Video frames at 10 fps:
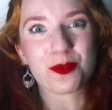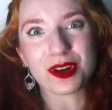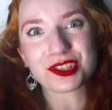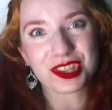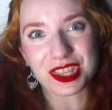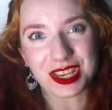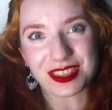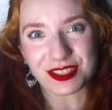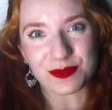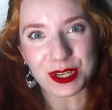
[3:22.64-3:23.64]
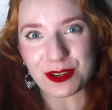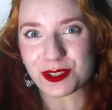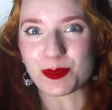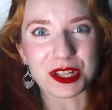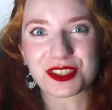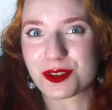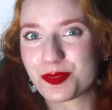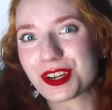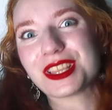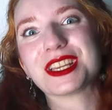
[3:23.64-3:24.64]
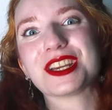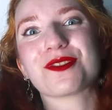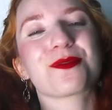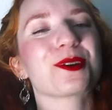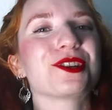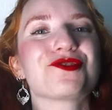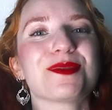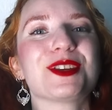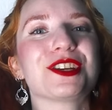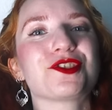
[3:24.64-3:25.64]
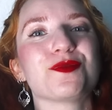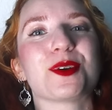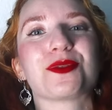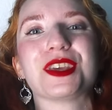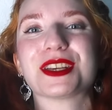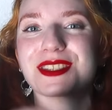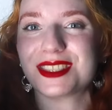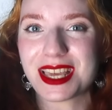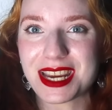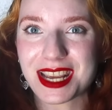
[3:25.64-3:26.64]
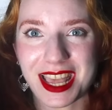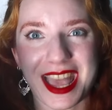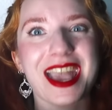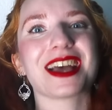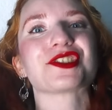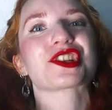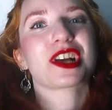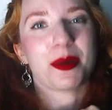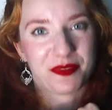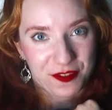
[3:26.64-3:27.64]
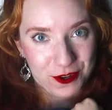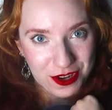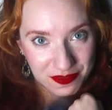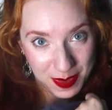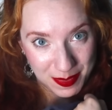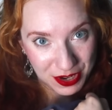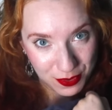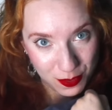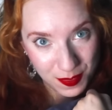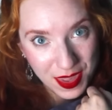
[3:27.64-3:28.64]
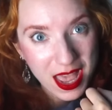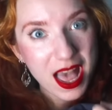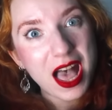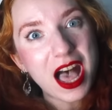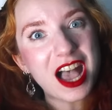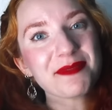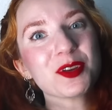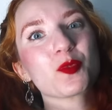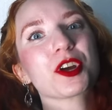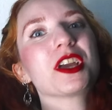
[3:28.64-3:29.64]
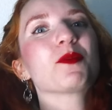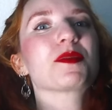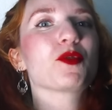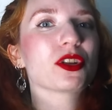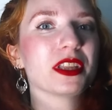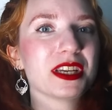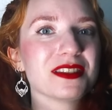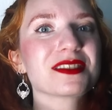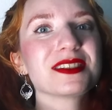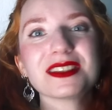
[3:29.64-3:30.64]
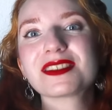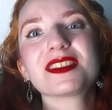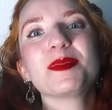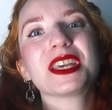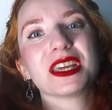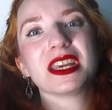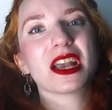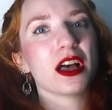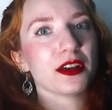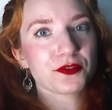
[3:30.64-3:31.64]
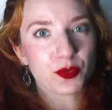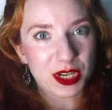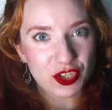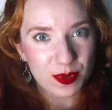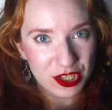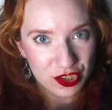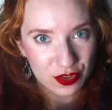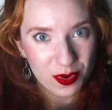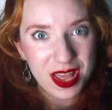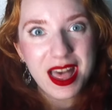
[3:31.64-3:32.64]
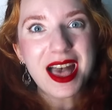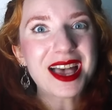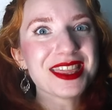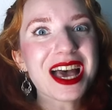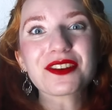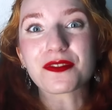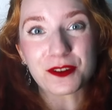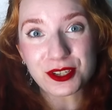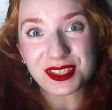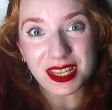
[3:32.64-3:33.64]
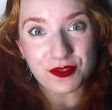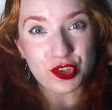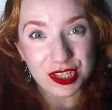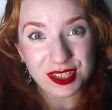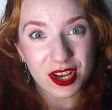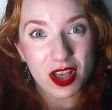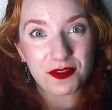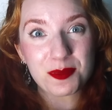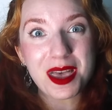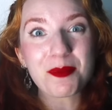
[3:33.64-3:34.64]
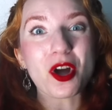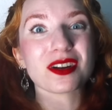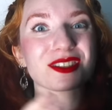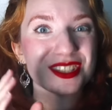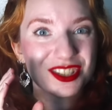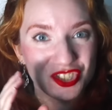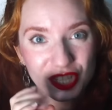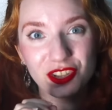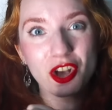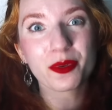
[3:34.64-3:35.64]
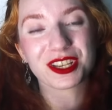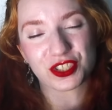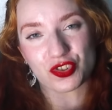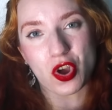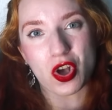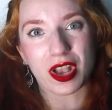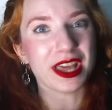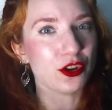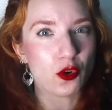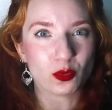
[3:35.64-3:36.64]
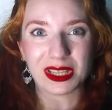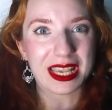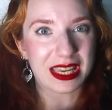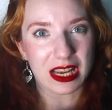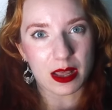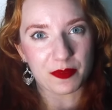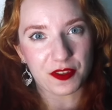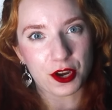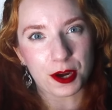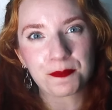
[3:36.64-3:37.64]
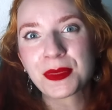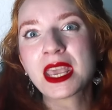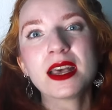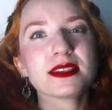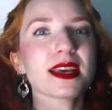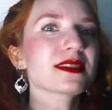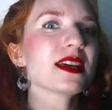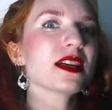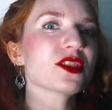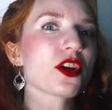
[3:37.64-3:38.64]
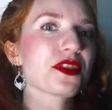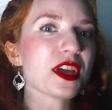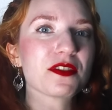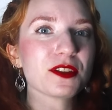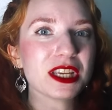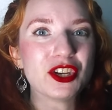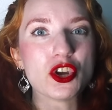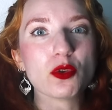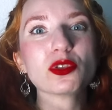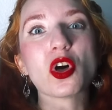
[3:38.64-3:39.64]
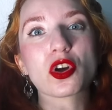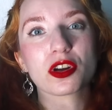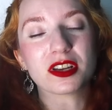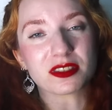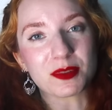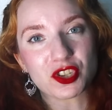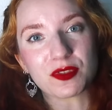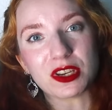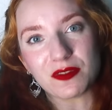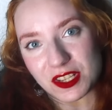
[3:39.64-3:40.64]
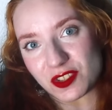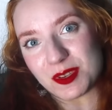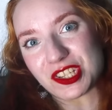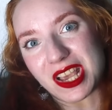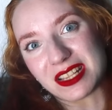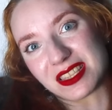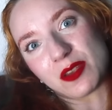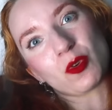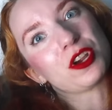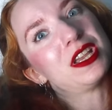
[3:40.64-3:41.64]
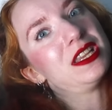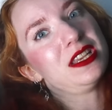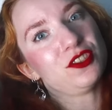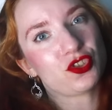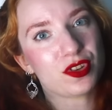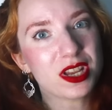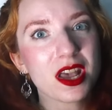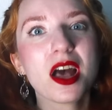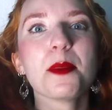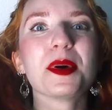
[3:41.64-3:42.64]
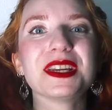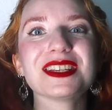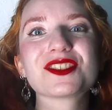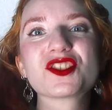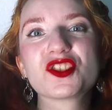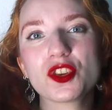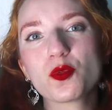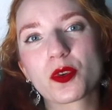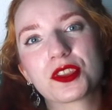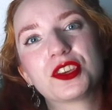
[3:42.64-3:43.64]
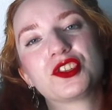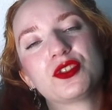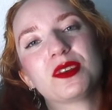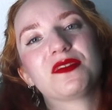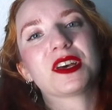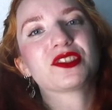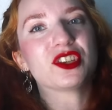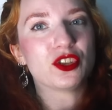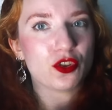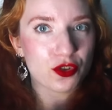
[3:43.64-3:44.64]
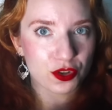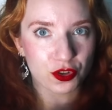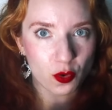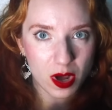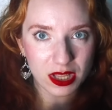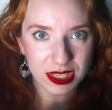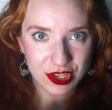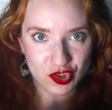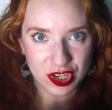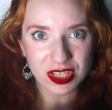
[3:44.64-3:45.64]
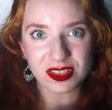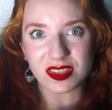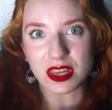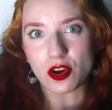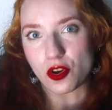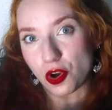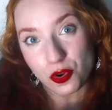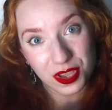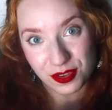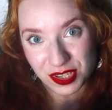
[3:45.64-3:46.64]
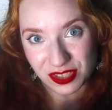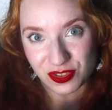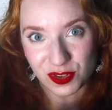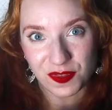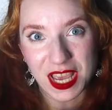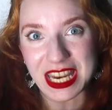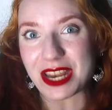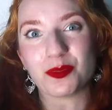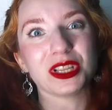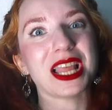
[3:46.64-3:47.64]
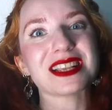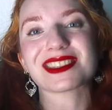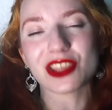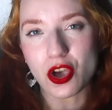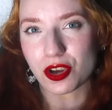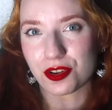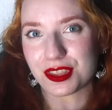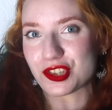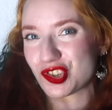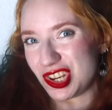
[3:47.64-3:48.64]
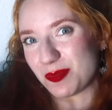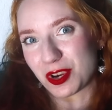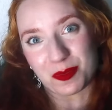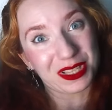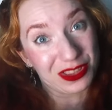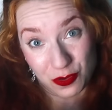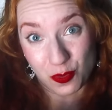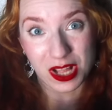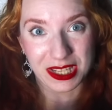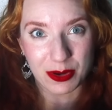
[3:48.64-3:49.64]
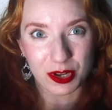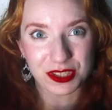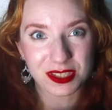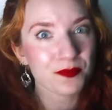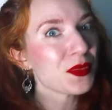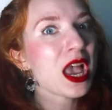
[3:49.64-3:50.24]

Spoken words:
want to thank this video sponsor Brooklinen for contributing to both the aesthetic and comfort of my bedroom. I've been working with Brooklinen since the beginning of 2022, and that first set of sheets I got from them are still going strong and only getting comfier. Textiles are thankfully no longer as much of an investment as they were in history, but it's still worth it to invest in good quality sheets that are Okeotech certified and will last longer than cheaper but low quality ones.